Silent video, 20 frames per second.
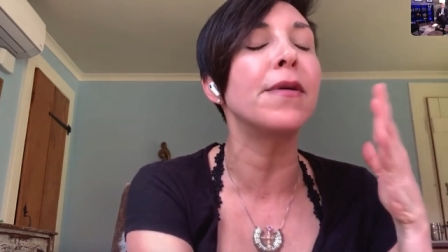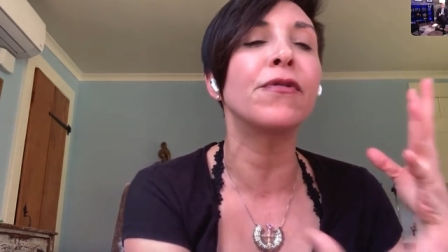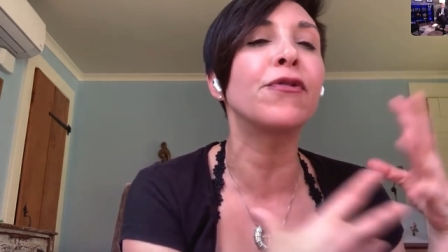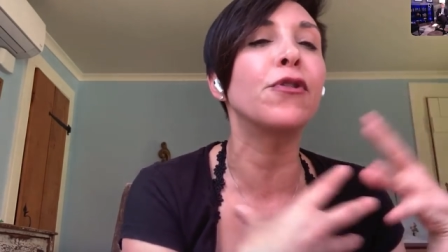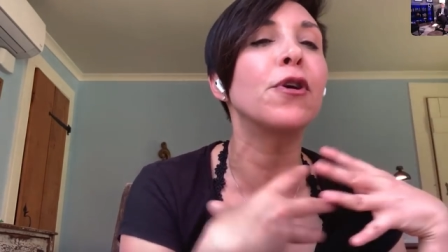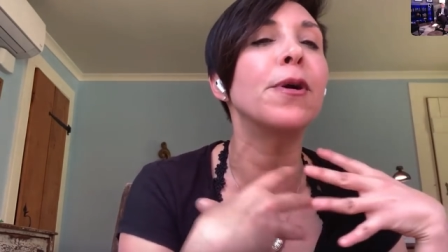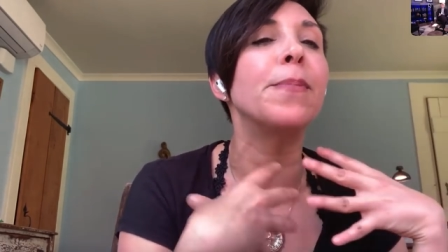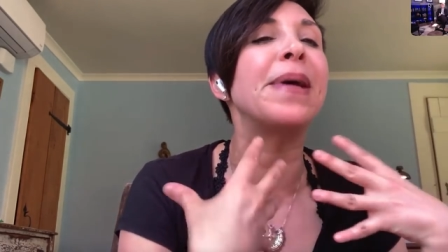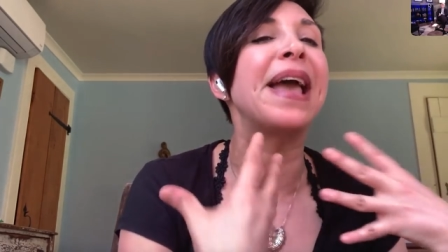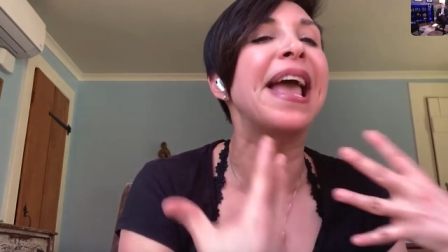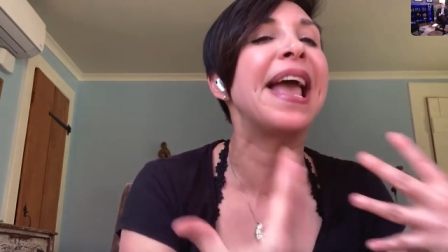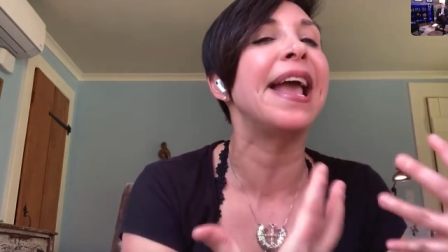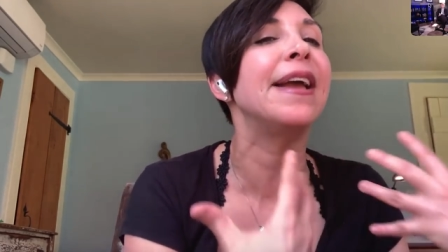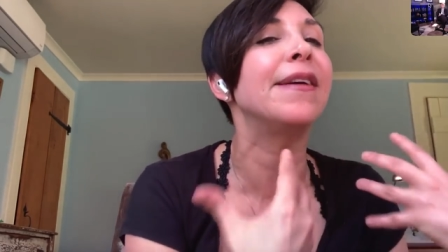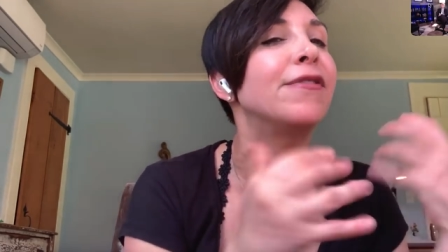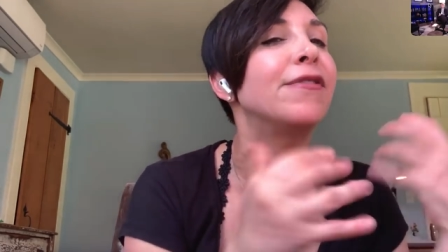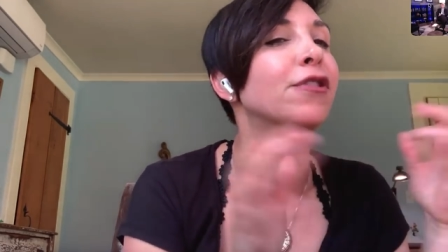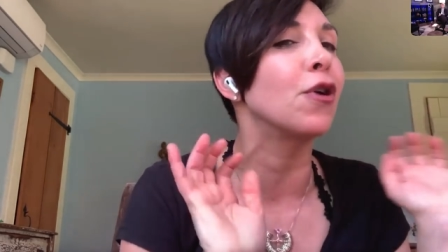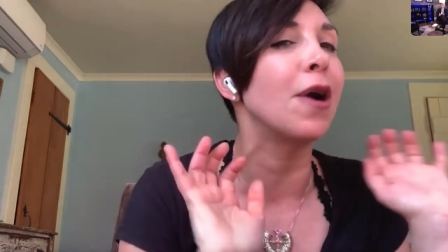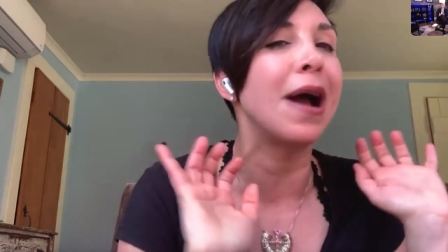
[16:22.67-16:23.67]
for a
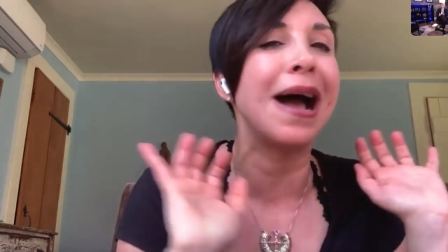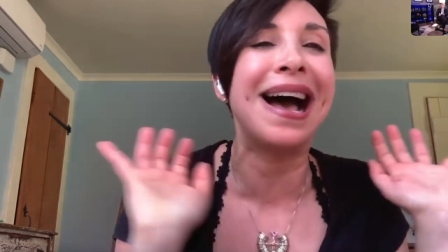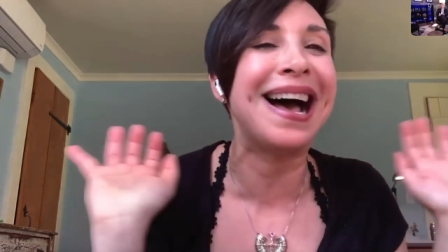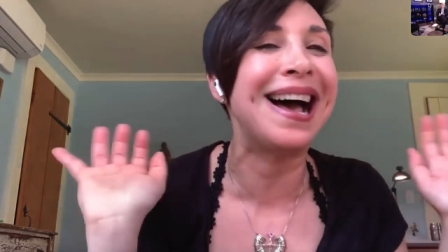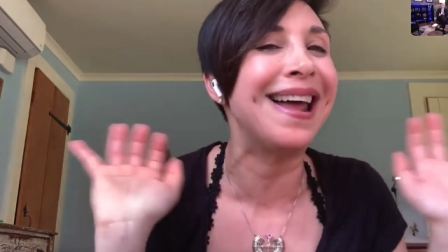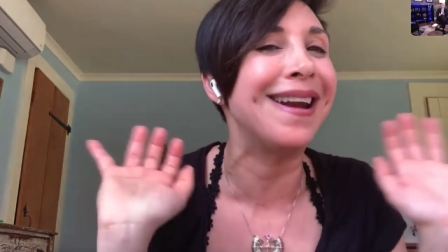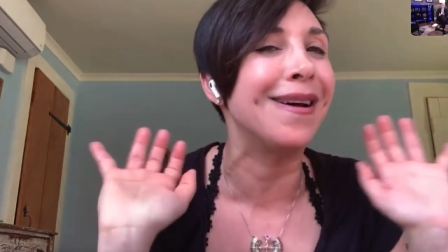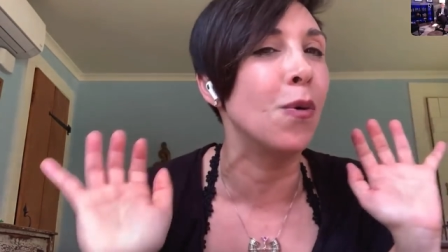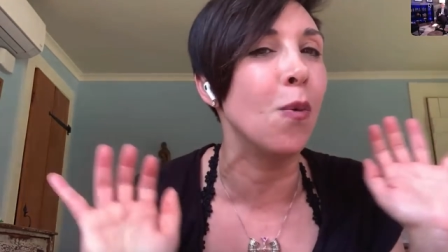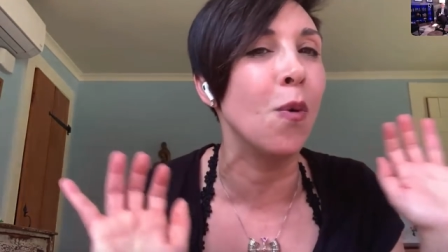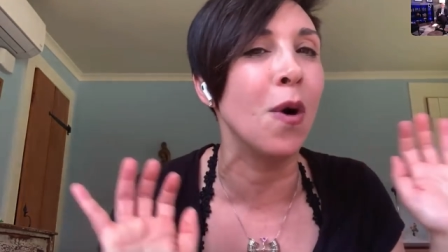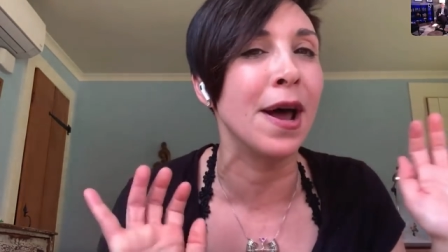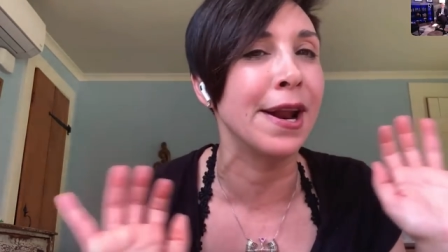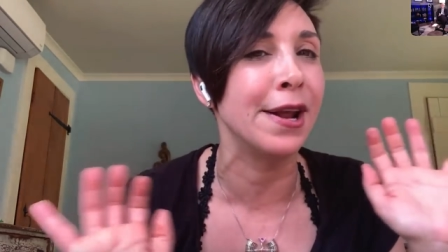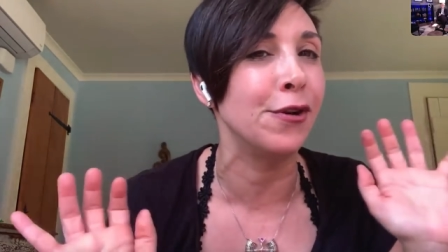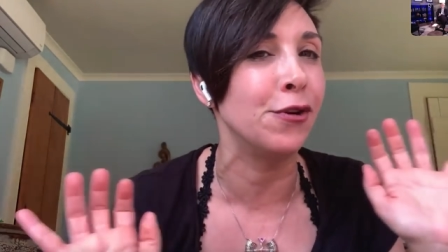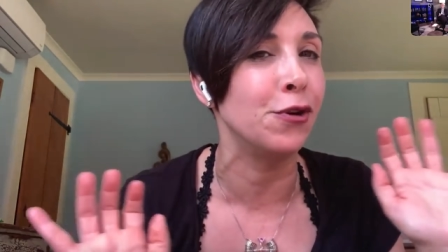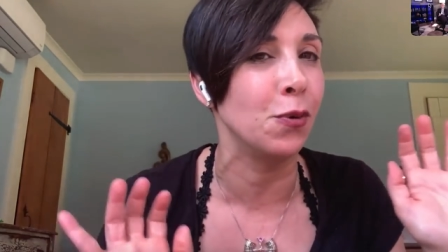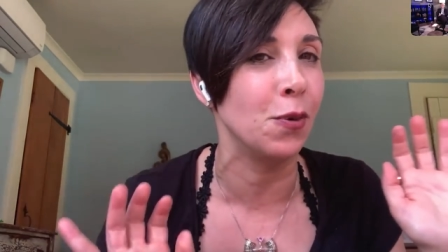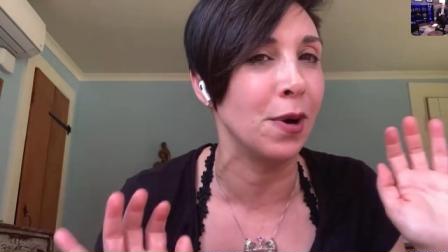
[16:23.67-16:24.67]
behavior I don't want
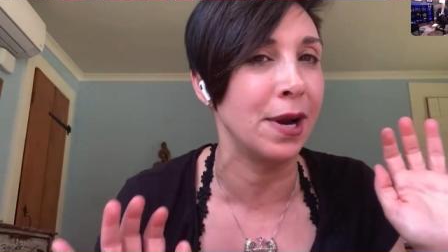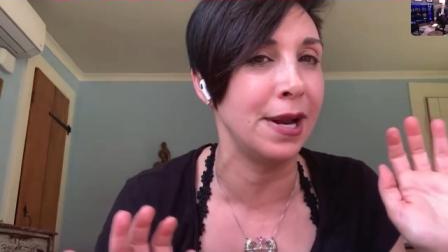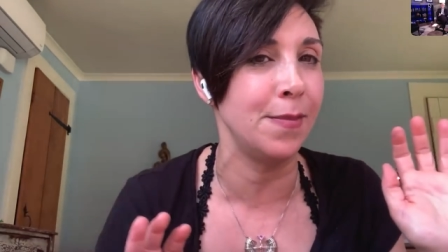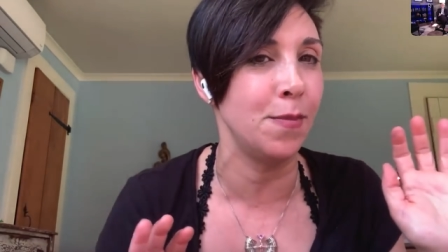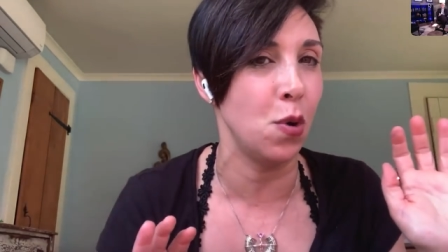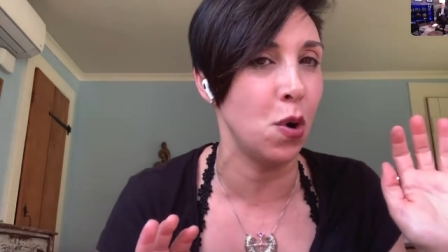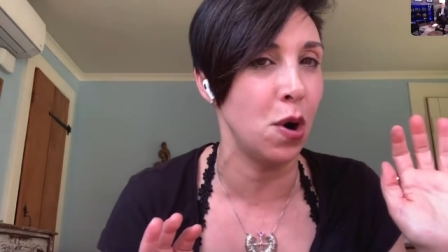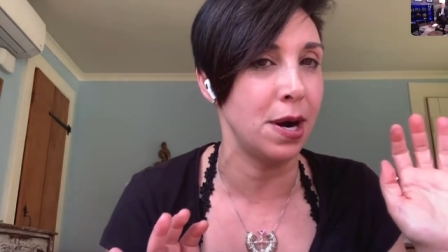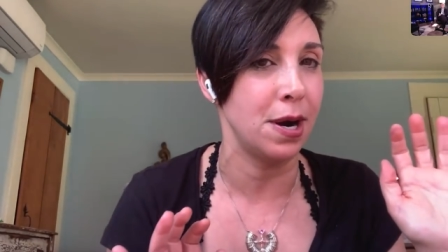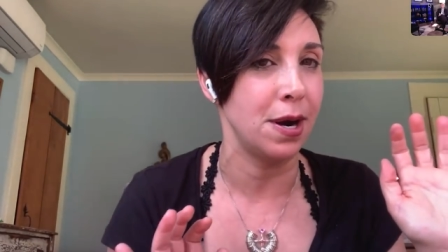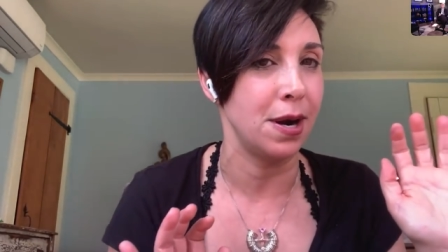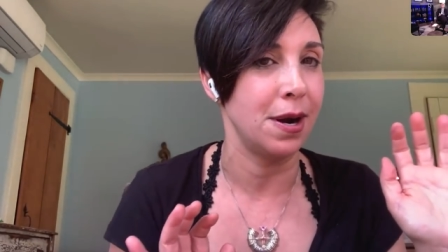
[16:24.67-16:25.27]
to do anymore.